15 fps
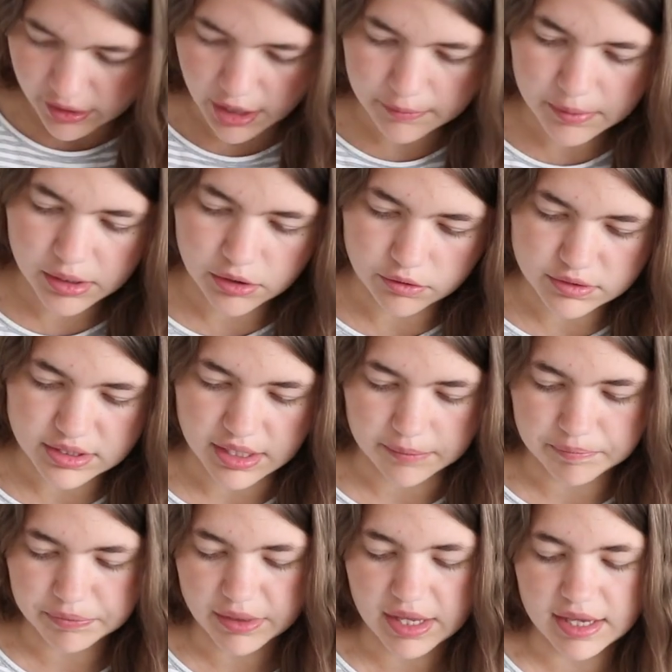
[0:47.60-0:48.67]
that I'll be
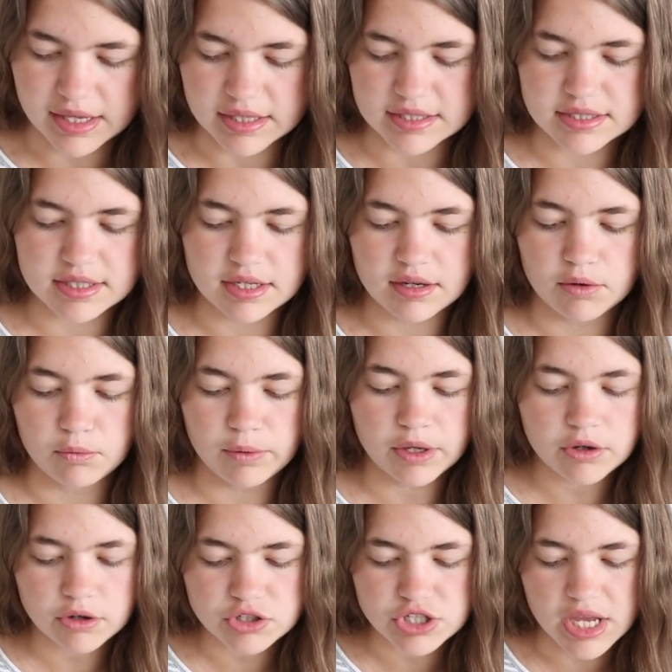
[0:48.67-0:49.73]
using is
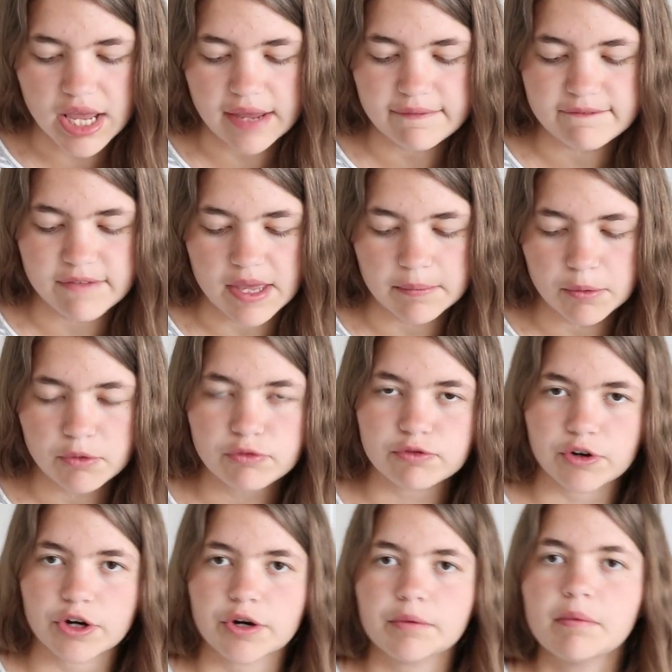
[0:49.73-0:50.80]
Crochet Fable
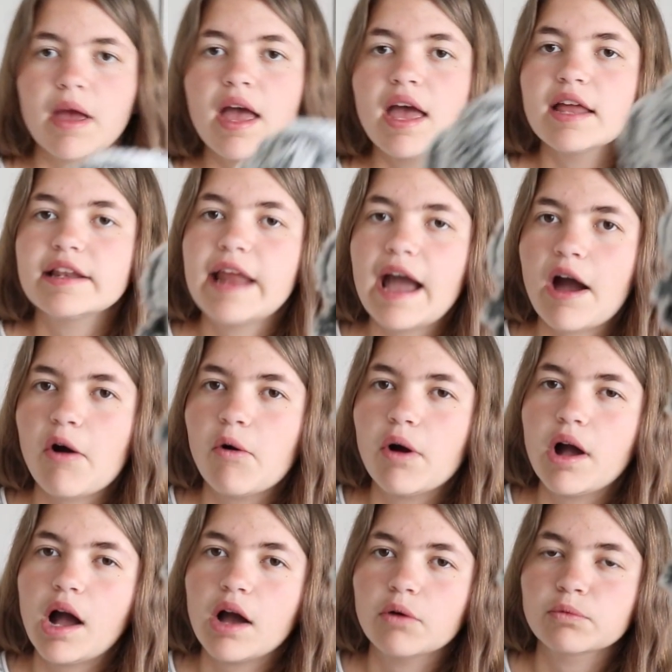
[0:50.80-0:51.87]
Fur.
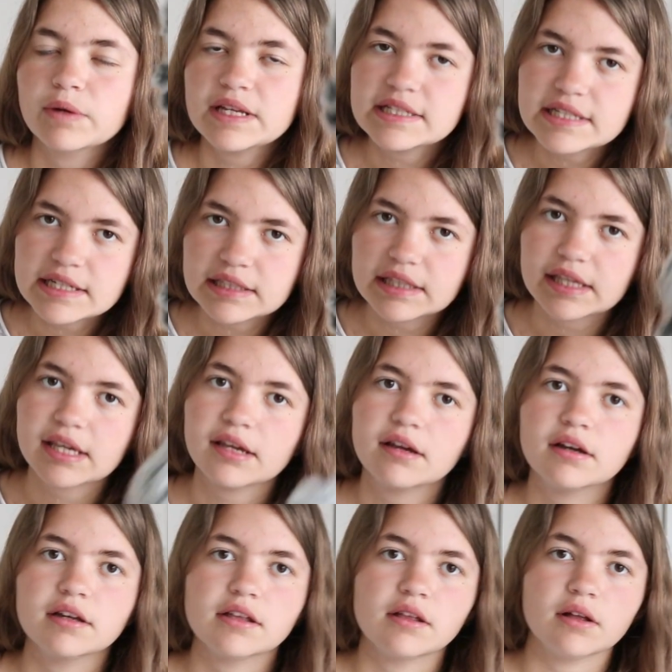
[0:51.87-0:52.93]
Now,
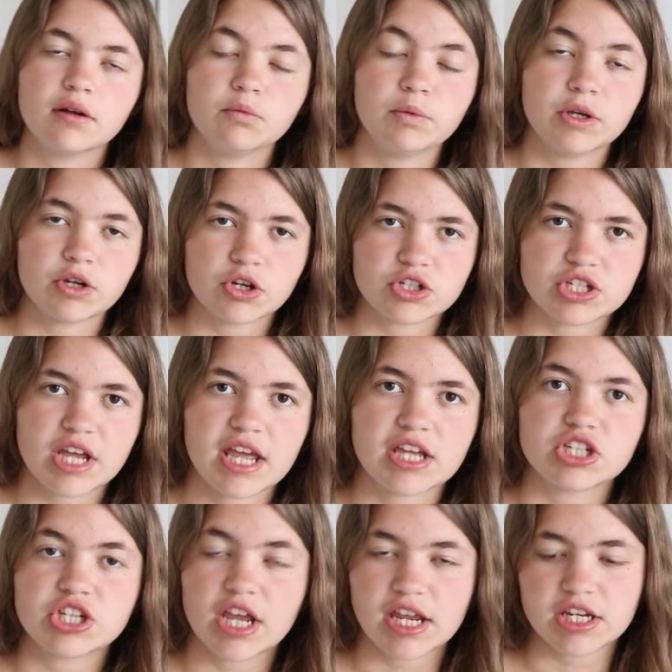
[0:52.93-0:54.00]
recently, Crochet
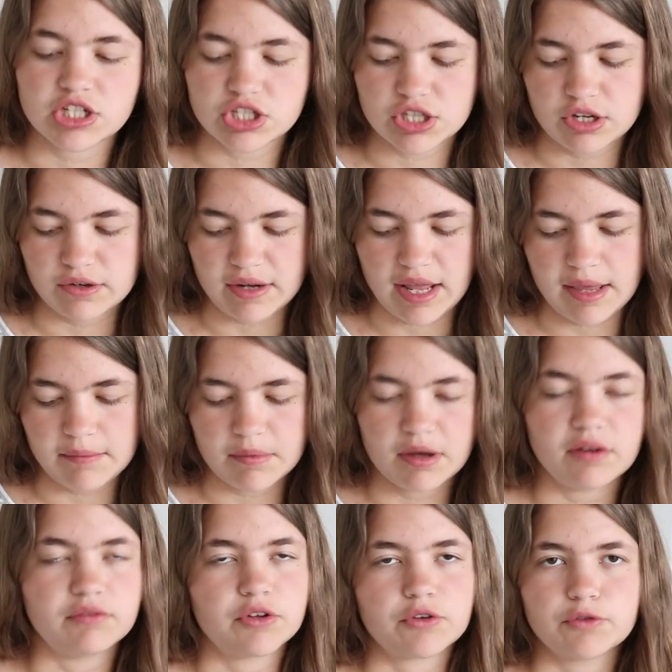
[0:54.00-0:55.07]
changed their name
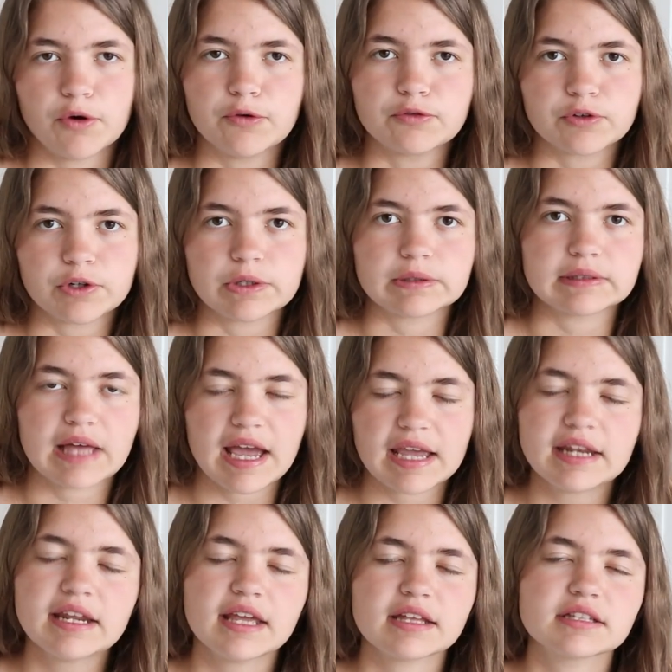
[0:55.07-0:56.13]
of their faux fur
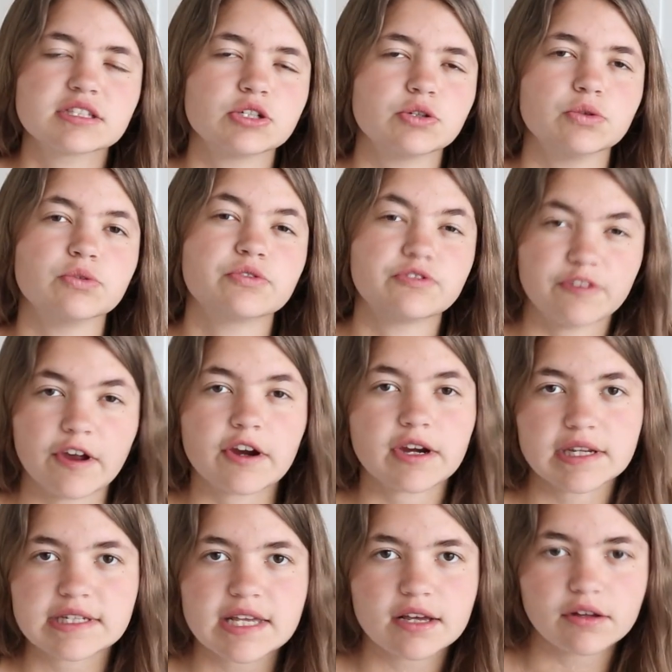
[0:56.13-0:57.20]
line to
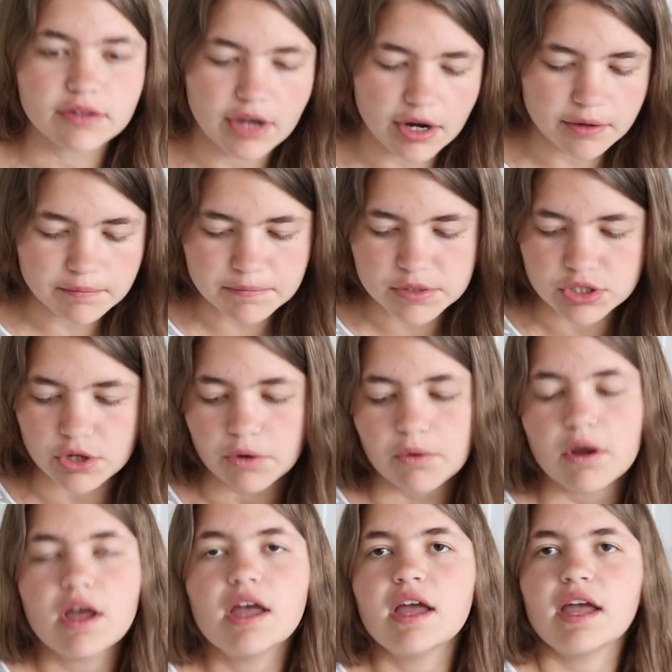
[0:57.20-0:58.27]
Fairy Tale Yarn.
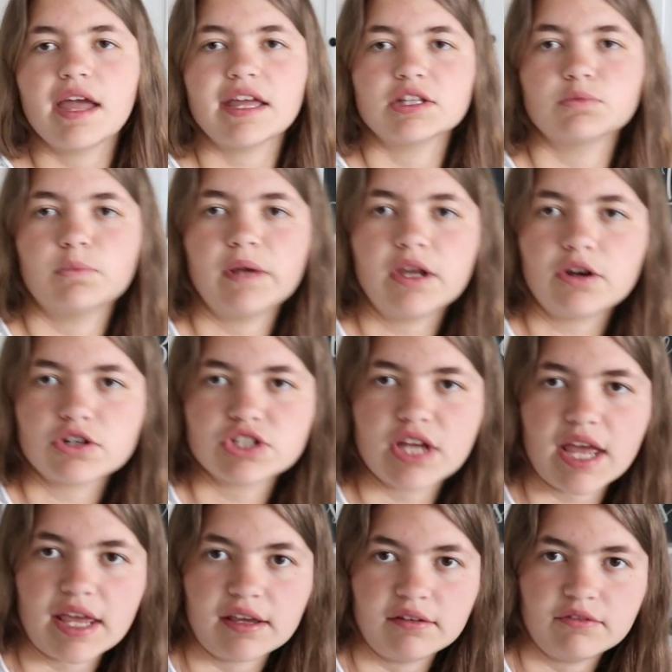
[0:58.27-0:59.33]
So it's
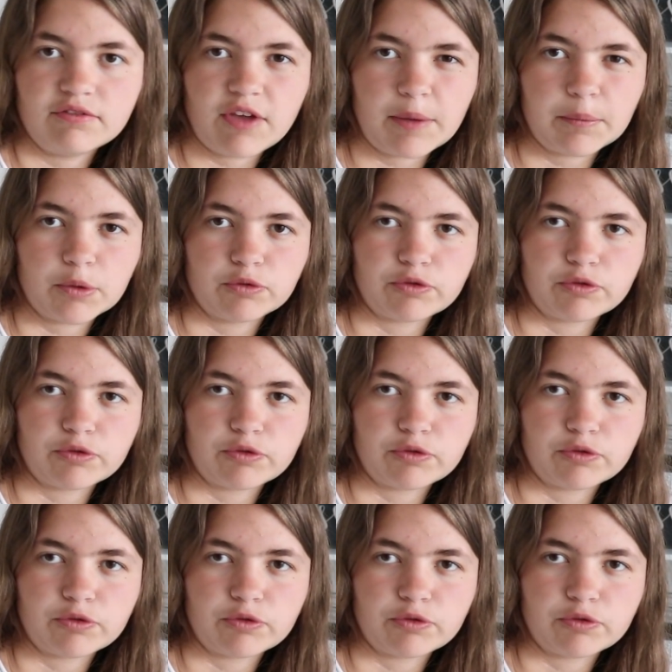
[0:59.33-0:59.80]
Crochet Fable